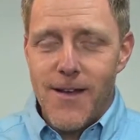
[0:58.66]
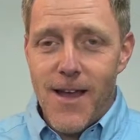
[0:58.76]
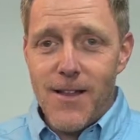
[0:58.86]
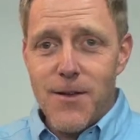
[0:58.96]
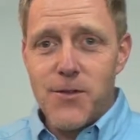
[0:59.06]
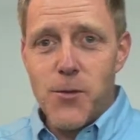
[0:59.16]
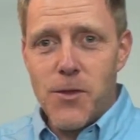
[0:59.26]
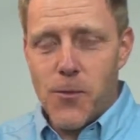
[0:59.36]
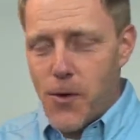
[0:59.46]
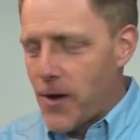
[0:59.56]
I love
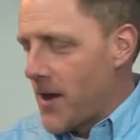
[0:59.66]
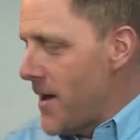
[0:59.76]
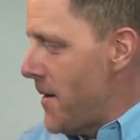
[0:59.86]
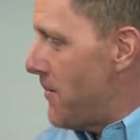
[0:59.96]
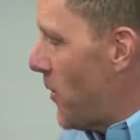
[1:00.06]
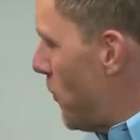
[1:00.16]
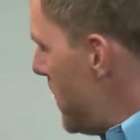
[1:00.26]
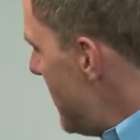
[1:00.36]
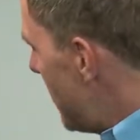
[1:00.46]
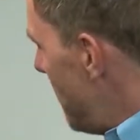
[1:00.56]
doing the work. The
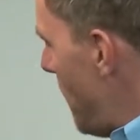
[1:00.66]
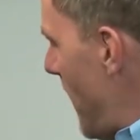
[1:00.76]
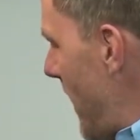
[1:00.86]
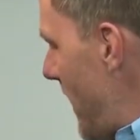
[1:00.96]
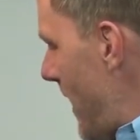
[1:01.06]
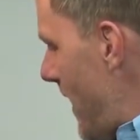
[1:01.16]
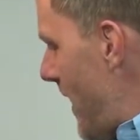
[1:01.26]
reason why